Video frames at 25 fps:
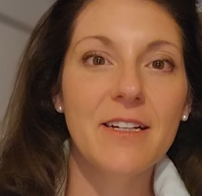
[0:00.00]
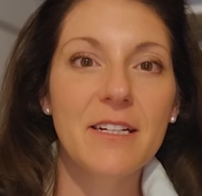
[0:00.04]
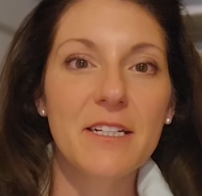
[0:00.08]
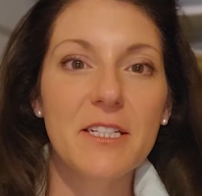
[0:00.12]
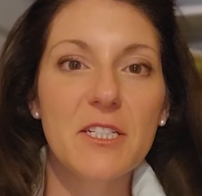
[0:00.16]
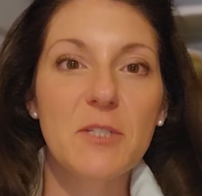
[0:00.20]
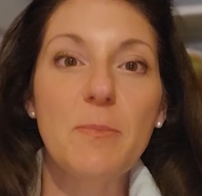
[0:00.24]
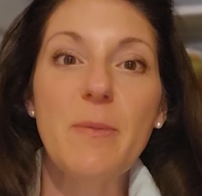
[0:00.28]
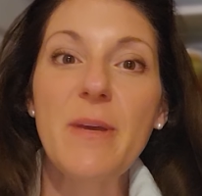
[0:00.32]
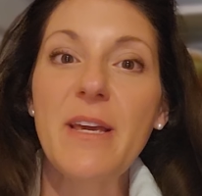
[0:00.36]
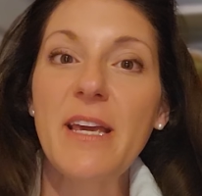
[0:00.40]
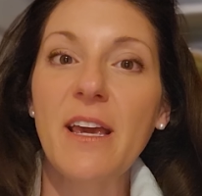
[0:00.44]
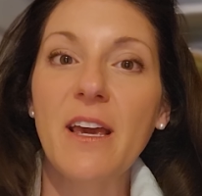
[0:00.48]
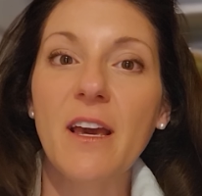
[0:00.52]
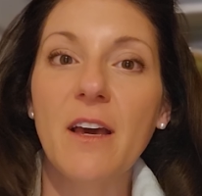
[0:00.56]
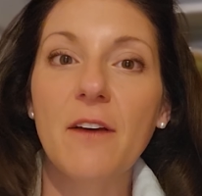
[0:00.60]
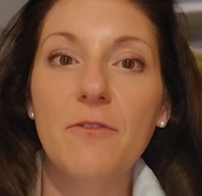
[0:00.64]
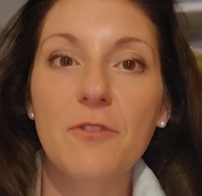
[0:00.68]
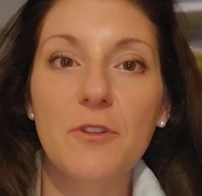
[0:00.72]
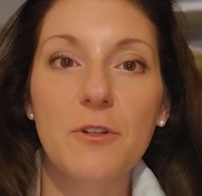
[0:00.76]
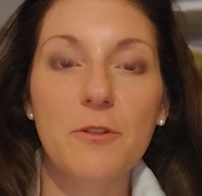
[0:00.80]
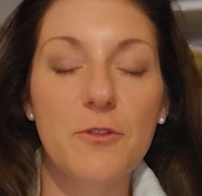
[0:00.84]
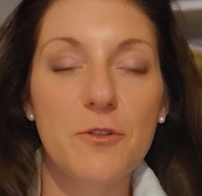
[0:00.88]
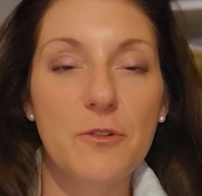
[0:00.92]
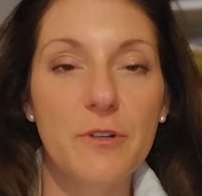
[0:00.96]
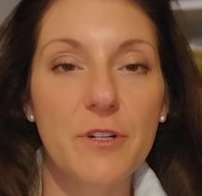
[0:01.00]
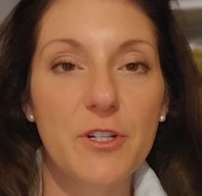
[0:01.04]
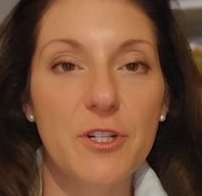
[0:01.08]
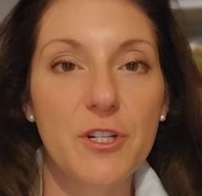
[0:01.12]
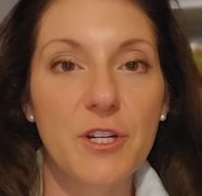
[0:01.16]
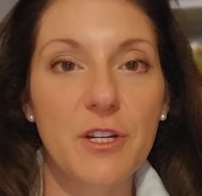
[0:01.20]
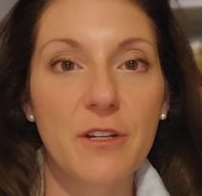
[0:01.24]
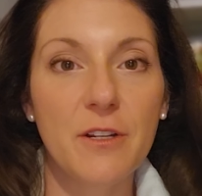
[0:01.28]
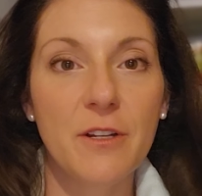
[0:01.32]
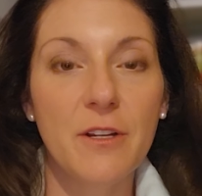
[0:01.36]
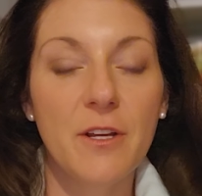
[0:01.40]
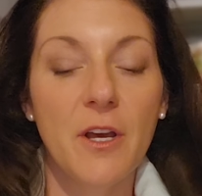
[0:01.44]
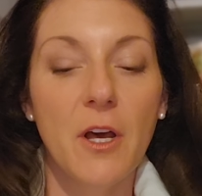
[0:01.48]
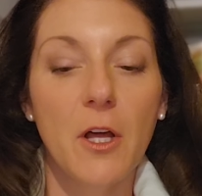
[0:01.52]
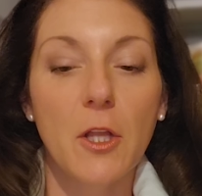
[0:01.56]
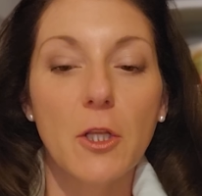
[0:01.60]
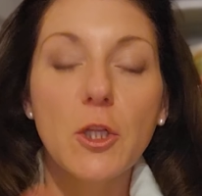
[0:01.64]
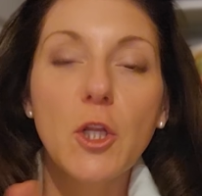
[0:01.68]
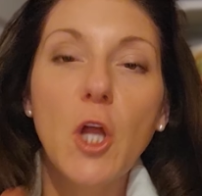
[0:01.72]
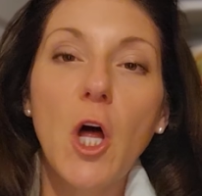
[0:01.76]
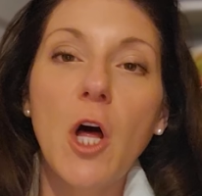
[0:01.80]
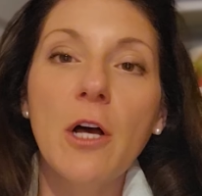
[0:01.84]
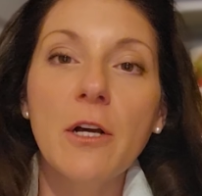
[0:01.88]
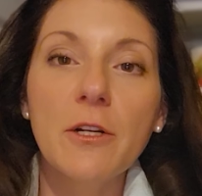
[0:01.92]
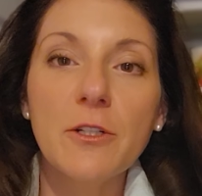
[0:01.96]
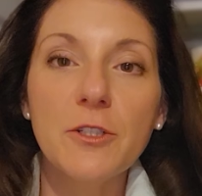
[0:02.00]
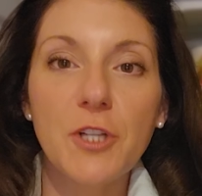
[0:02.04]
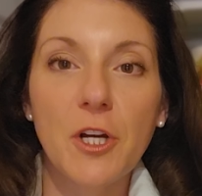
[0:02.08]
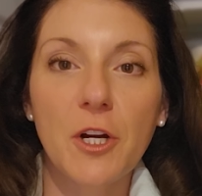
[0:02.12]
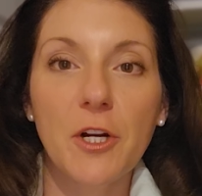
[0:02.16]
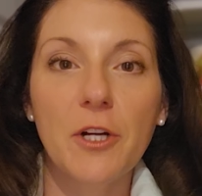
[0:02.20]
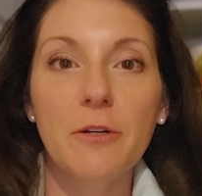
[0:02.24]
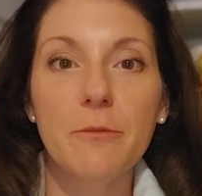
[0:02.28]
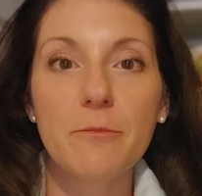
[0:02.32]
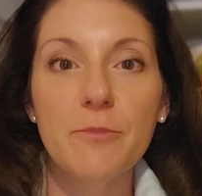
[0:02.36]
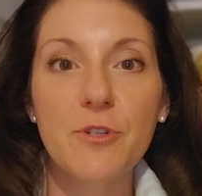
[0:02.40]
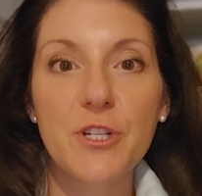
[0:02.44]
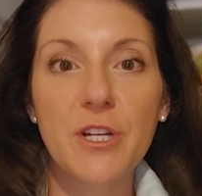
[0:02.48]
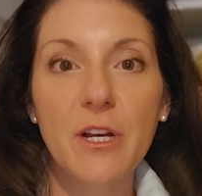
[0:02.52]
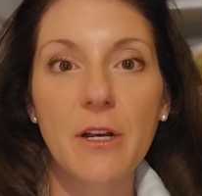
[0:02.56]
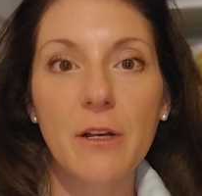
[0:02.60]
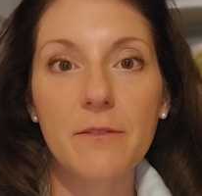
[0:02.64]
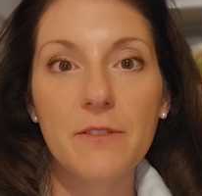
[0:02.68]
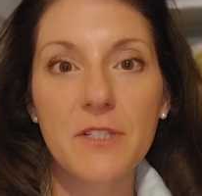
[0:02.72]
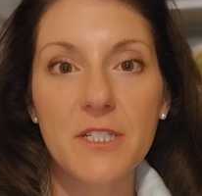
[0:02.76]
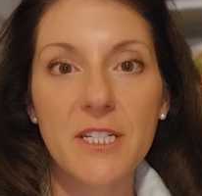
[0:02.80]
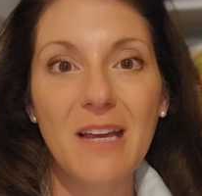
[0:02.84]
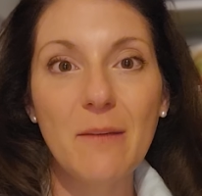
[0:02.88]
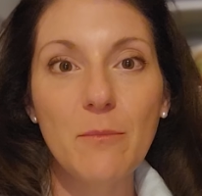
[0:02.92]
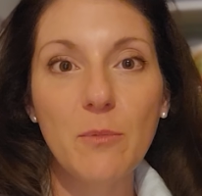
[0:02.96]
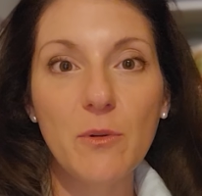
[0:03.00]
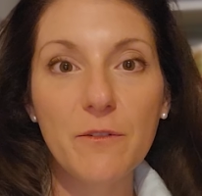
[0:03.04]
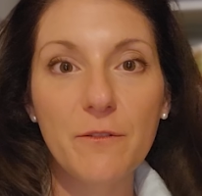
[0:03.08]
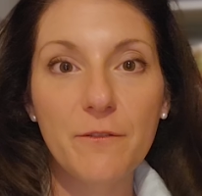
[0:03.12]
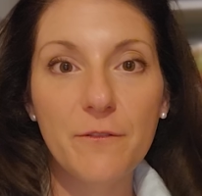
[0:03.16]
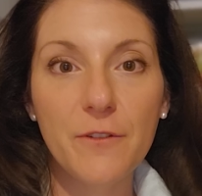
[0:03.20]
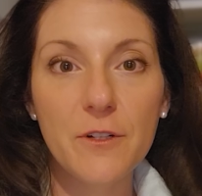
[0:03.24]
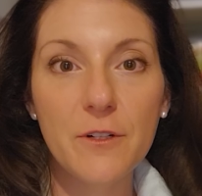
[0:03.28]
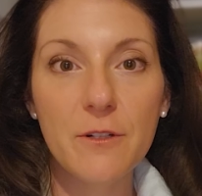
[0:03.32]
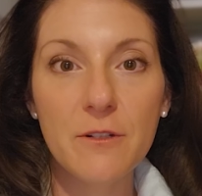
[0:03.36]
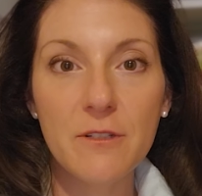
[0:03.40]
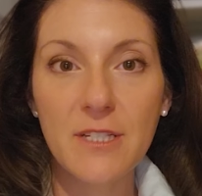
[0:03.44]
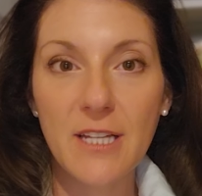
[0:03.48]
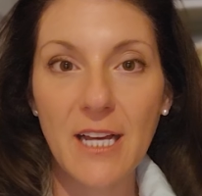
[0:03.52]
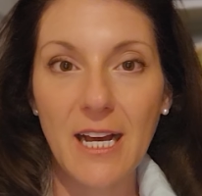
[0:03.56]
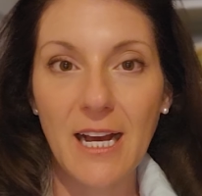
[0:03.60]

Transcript: Speaking of nutrition, long-term shelf-stable foods,